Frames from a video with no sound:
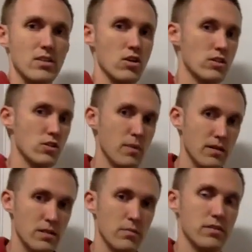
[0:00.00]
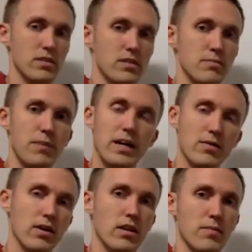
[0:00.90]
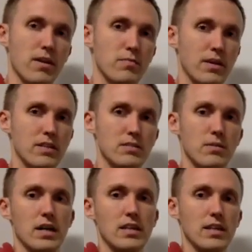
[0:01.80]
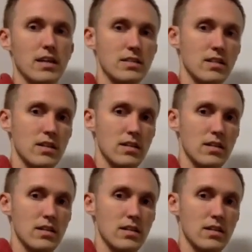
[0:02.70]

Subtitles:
talk to you about some of the background and the mathematics behind that,